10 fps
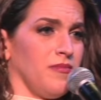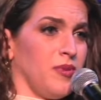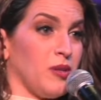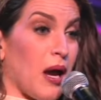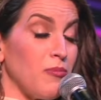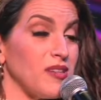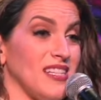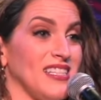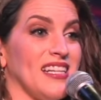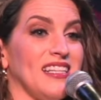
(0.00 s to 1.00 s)
But the Bible
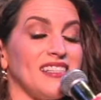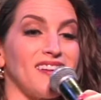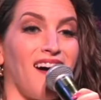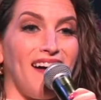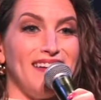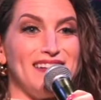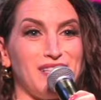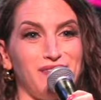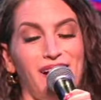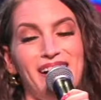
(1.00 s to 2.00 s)
says that it's the kindness
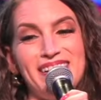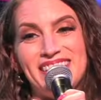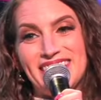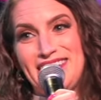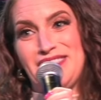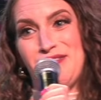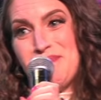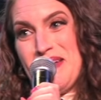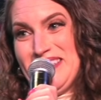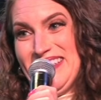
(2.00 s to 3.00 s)
of God that leads to
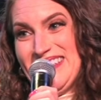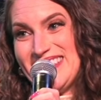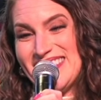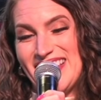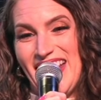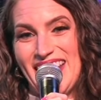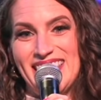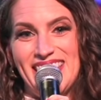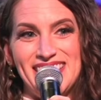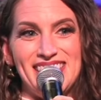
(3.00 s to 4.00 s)
repentance.
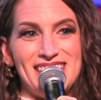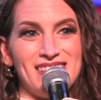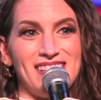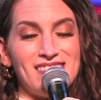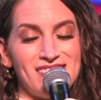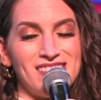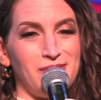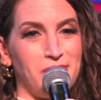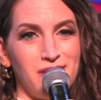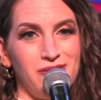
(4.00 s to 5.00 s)
And this is such
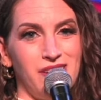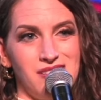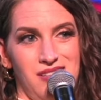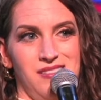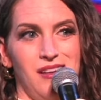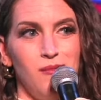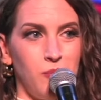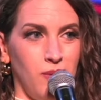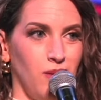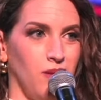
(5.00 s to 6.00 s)
a perfect
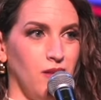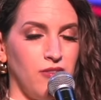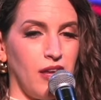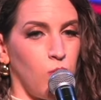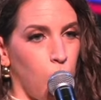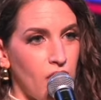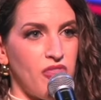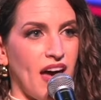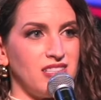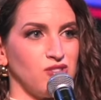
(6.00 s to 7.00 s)
example of like what
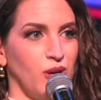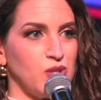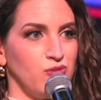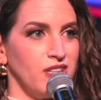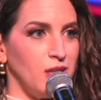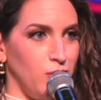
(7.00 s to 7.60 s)
that scripture really